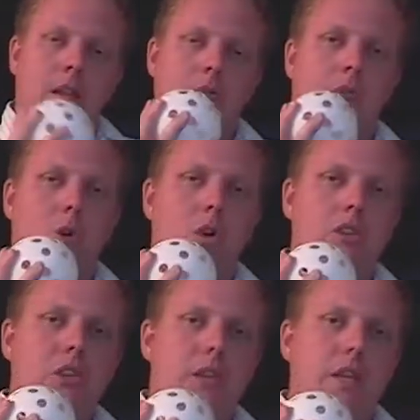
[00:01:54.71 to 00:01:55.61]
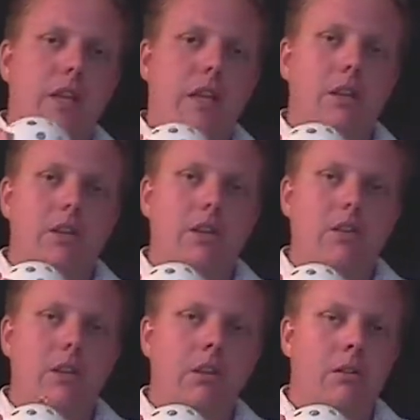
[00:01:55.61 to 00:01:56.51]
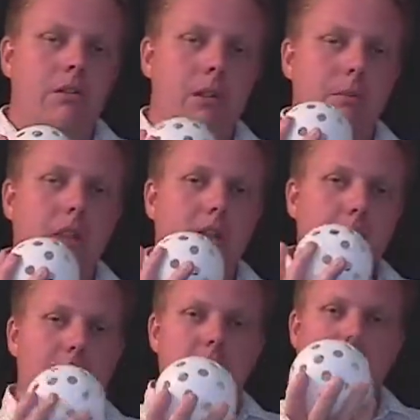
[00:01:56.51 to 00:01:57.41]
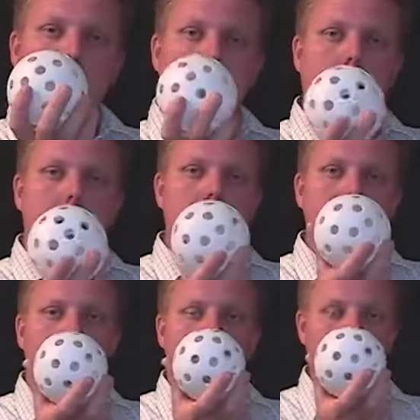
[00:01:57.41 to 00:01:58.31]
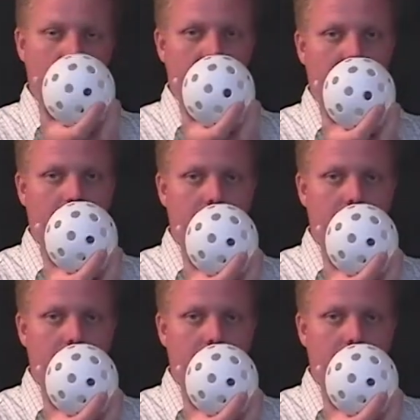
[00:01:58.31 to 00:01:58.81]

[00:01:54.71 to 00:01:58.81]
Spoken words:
Force is something that makes the ball move.